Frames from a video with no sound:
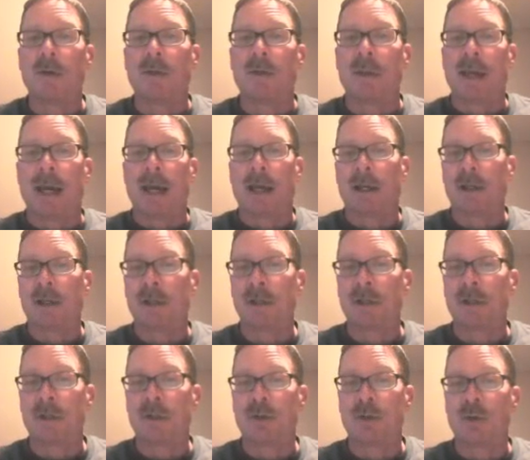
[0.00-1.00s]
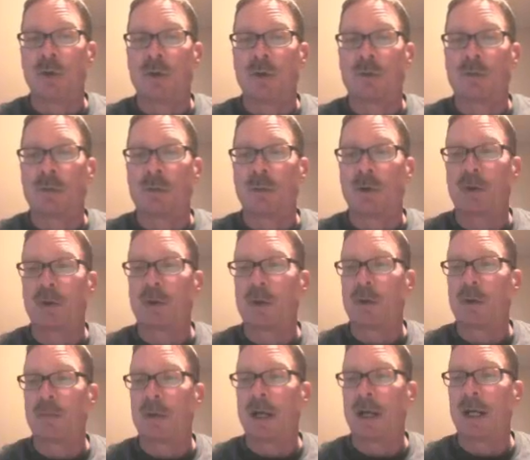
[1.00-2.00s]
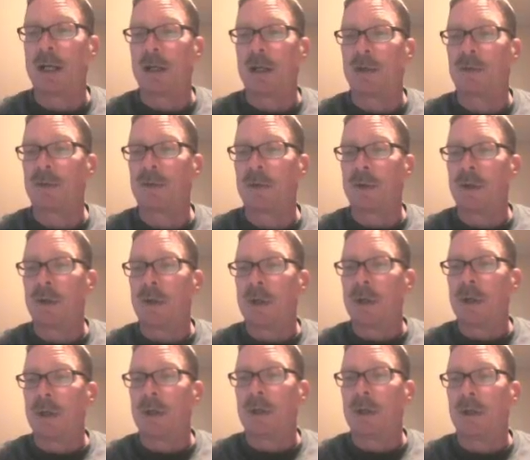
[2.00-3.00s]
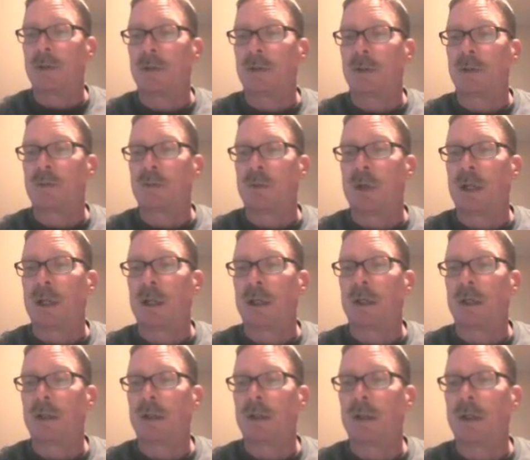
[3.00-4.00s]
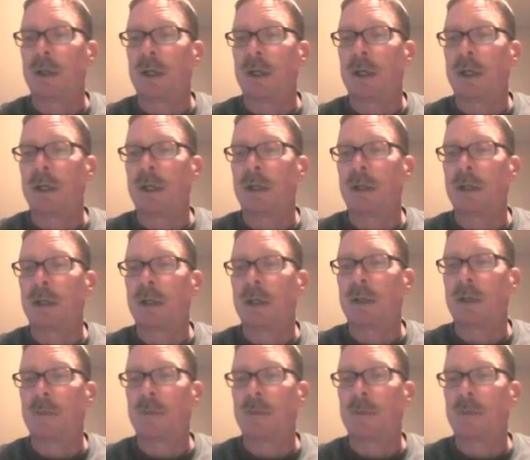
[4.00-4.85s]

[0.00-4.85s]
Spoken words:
That is, as you know from your term itis, is a swelling, and